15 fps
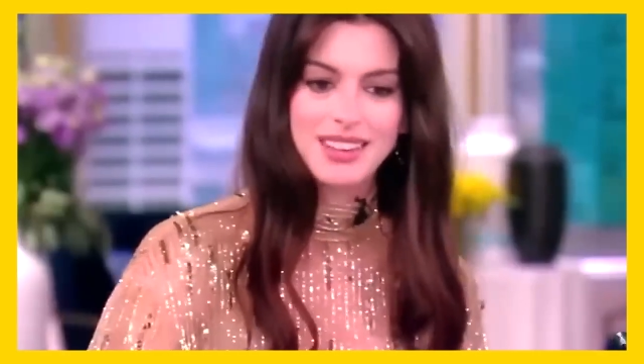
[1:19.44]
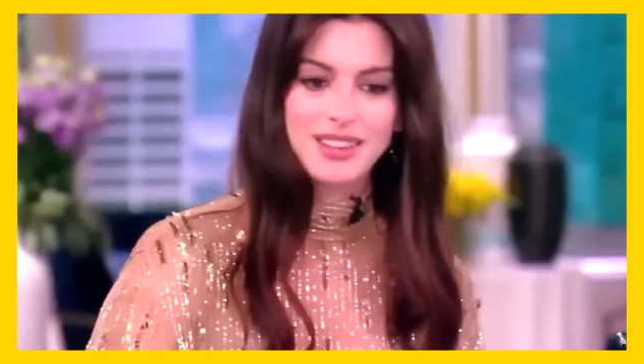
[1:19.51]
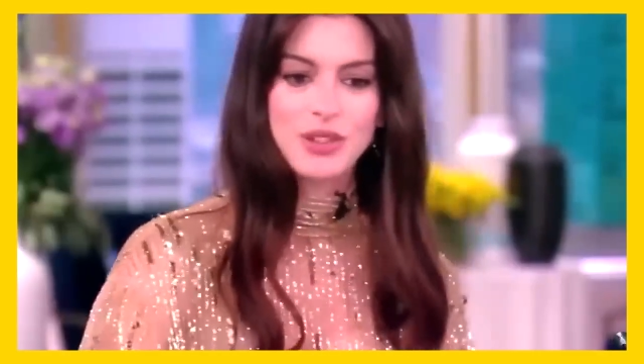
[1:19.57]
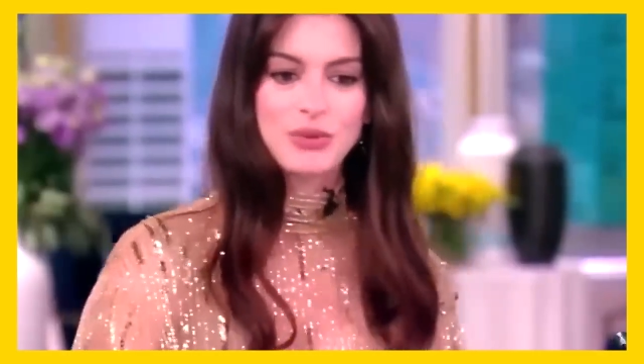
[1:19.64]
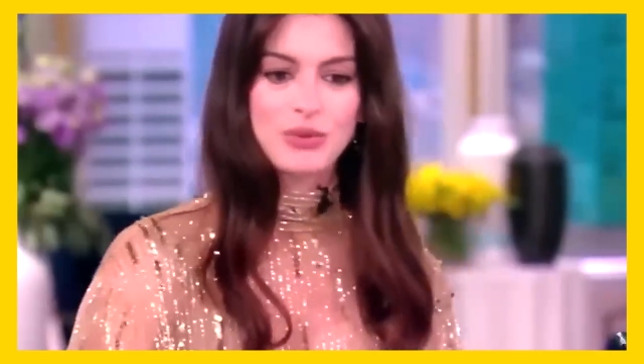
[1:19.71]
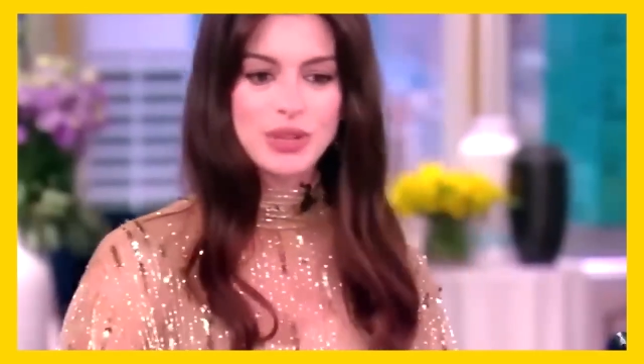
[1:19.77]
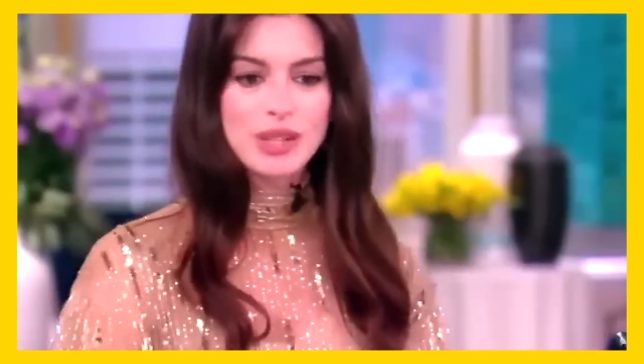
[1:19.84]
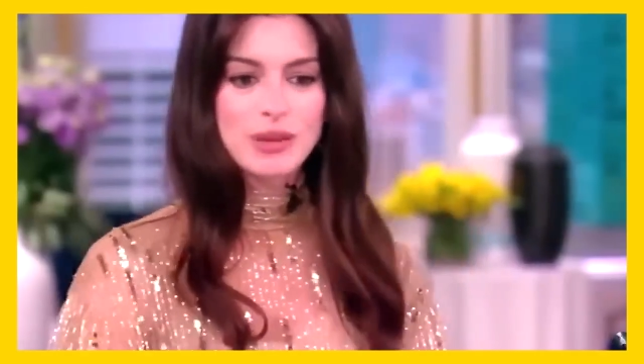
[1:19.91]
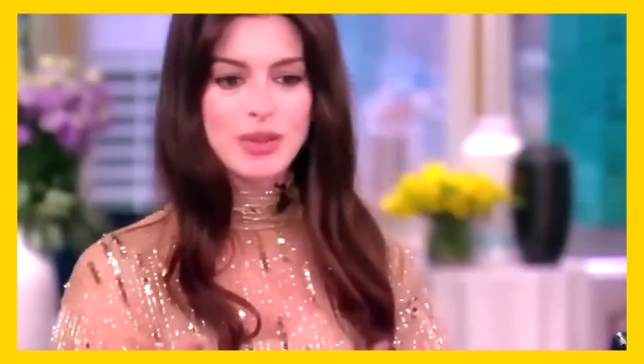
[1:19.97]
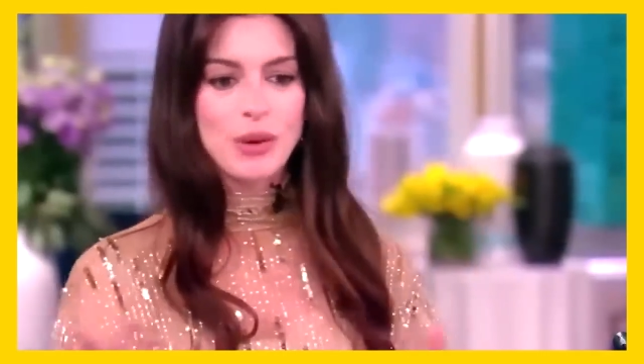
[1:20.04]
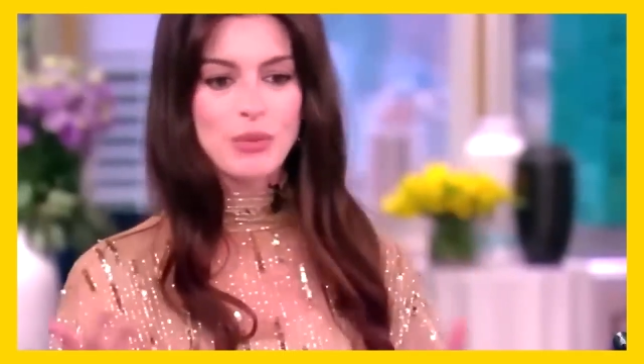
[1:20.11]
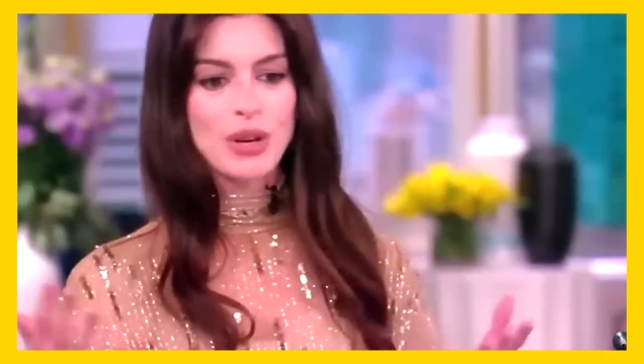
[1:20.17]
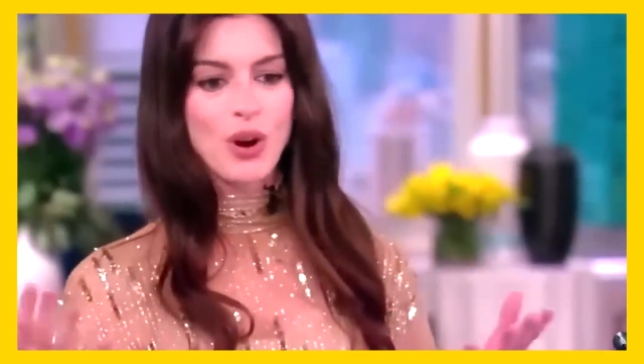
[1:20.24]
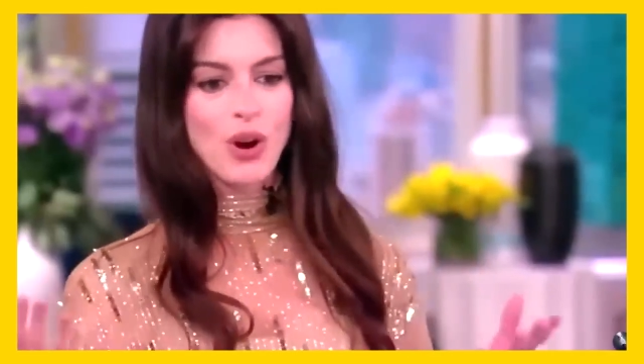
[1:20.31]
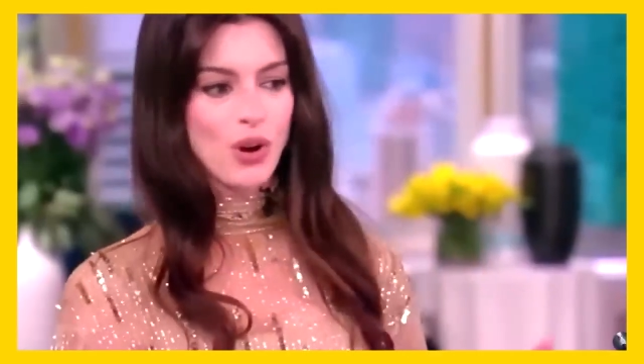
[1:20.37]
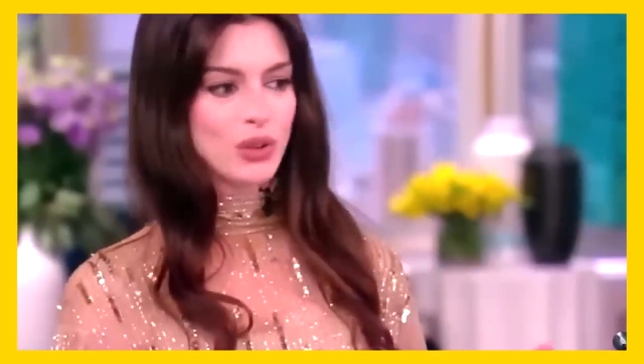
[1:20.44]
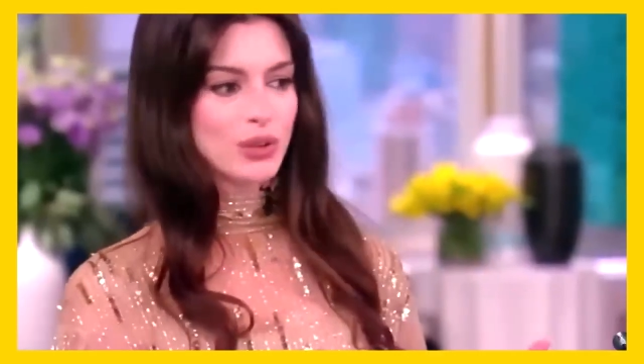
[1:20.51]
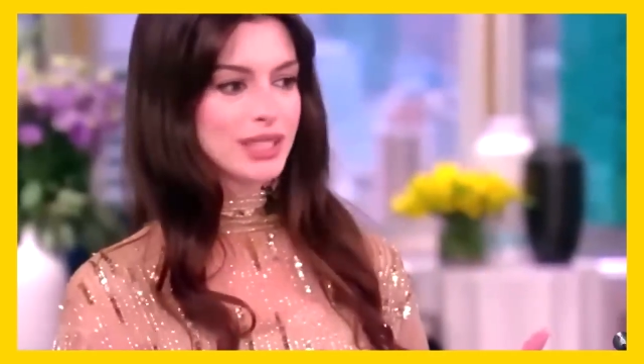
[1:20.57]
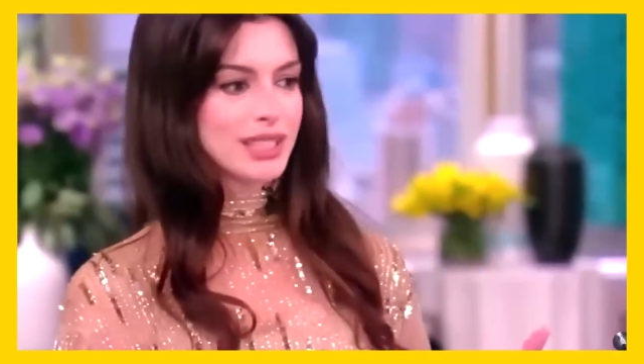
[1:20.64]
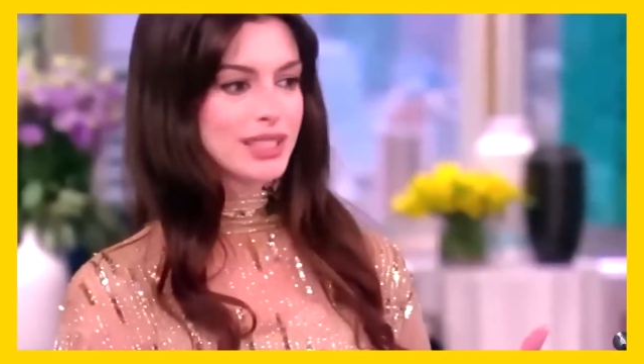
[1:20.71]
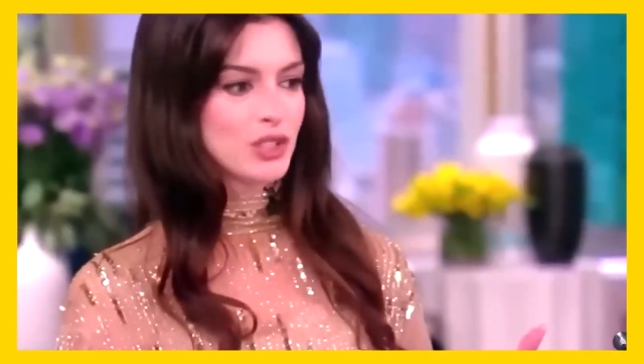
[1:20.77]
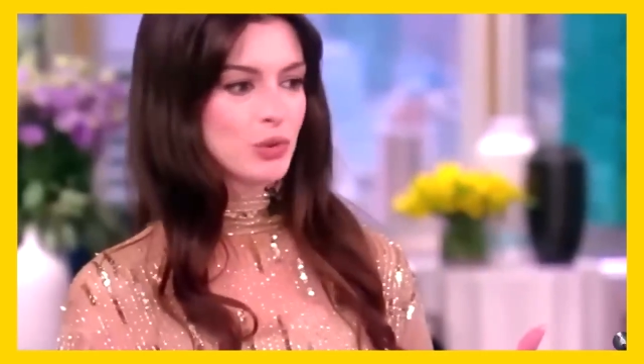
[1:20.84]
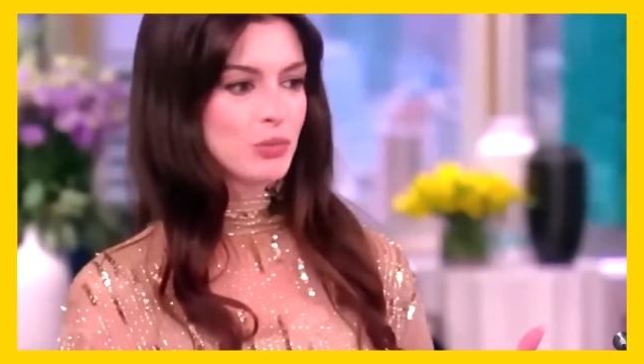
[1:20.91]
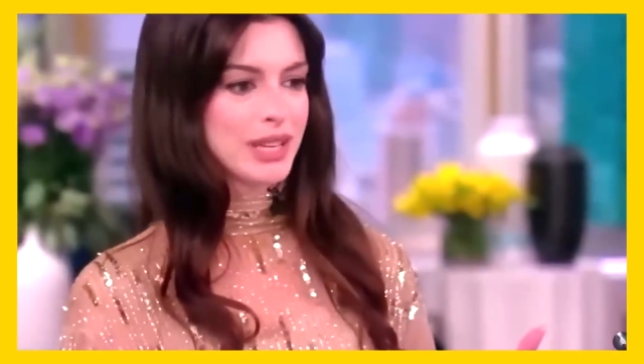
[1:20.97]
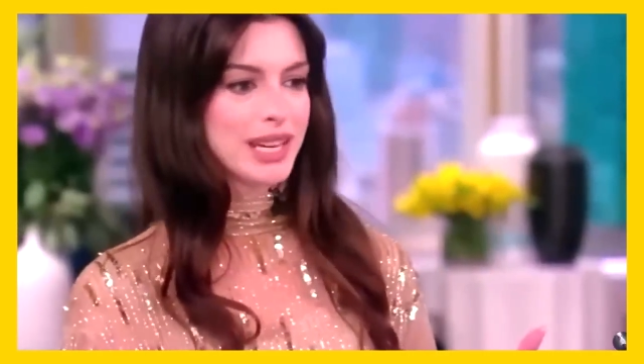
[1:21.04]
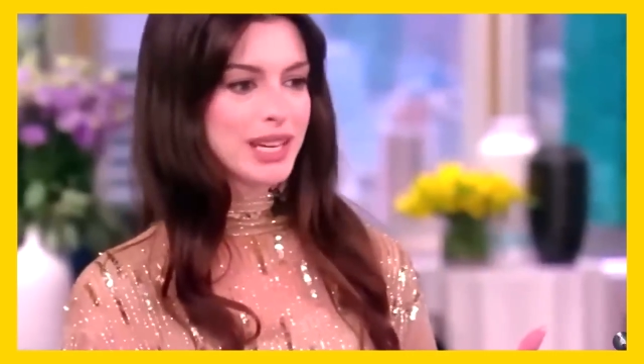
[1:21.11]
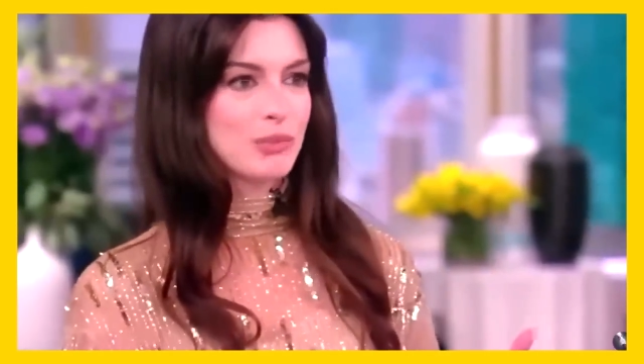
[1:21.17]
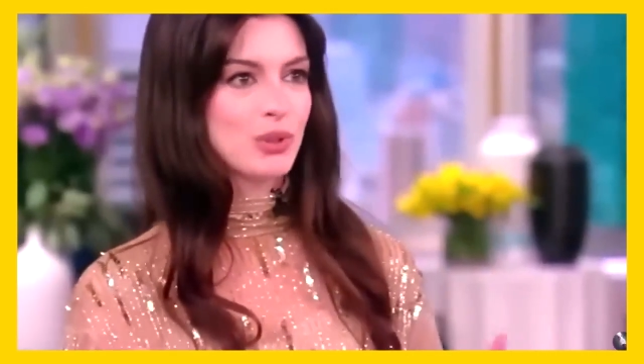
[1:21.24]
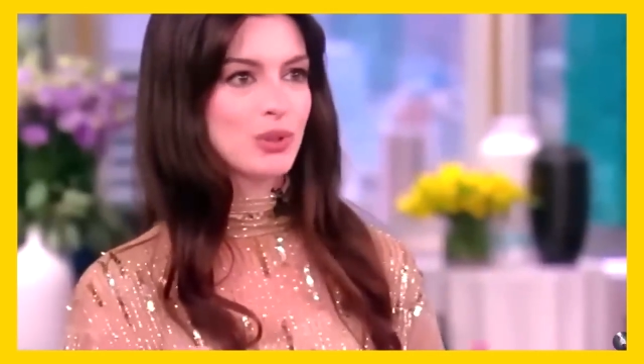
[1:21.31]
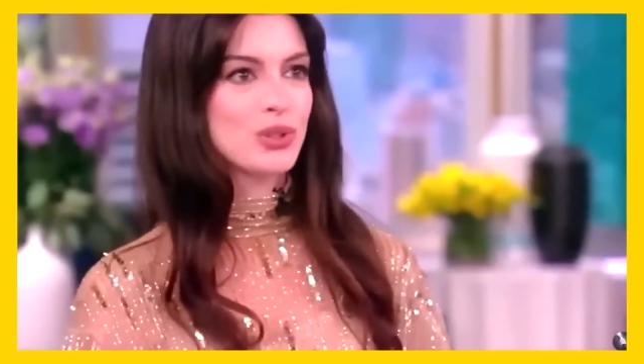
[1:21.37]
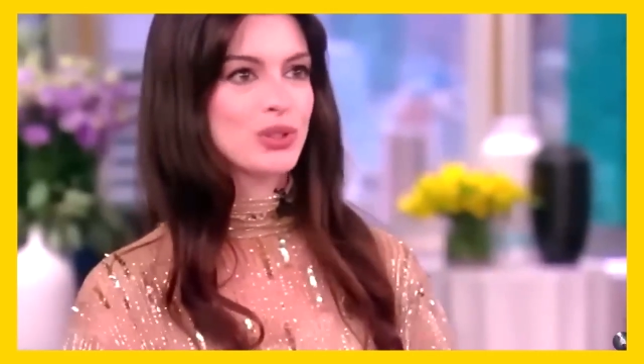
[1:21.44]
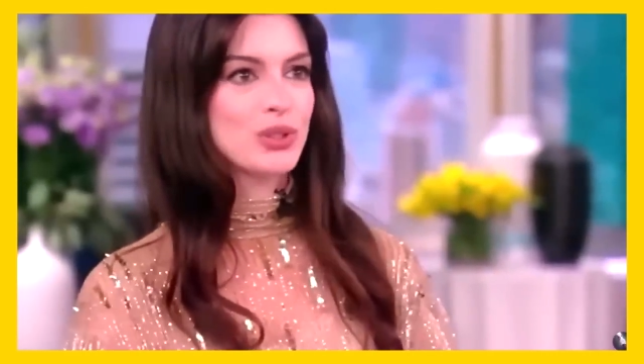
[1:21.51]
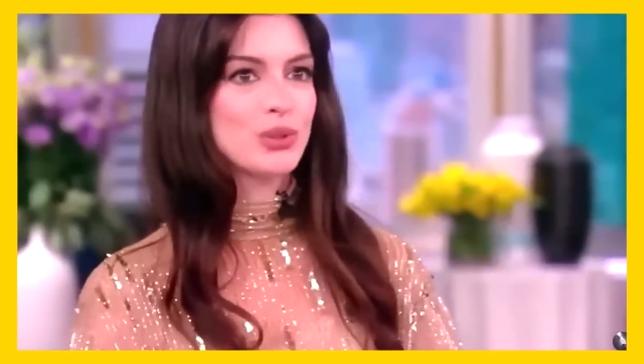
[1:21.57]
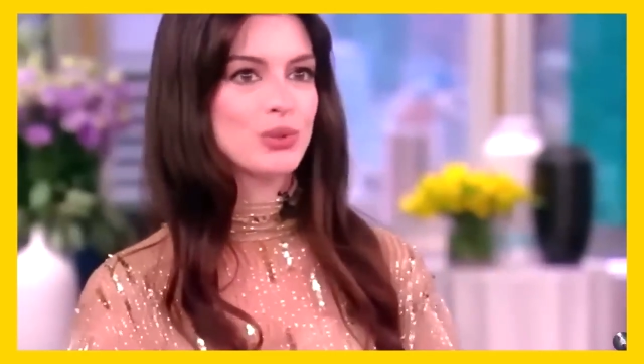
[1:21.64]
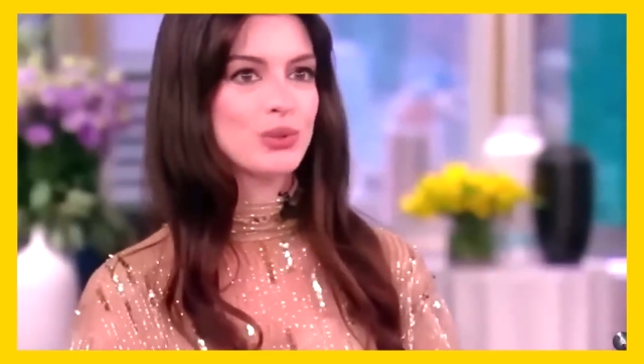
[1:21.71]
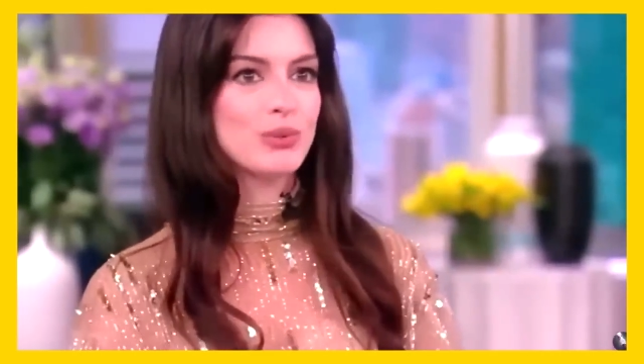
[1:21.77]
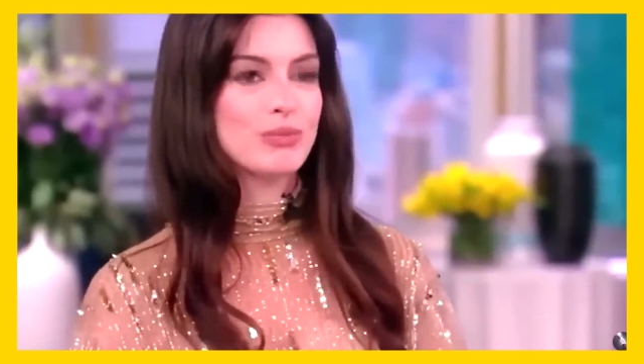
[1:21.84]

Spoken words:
the freedom that we all need to be able to